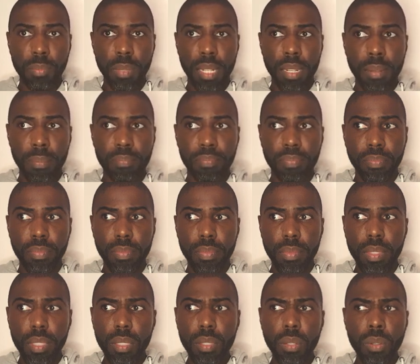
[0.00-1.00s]
but if
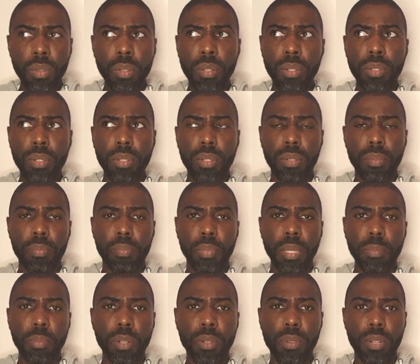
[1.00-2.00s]

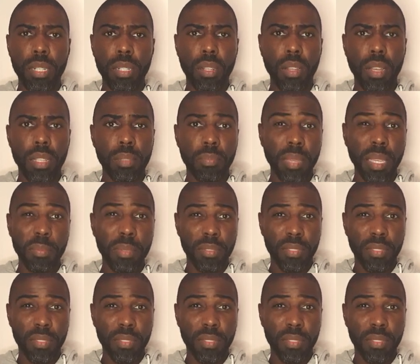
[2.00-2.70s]
you're not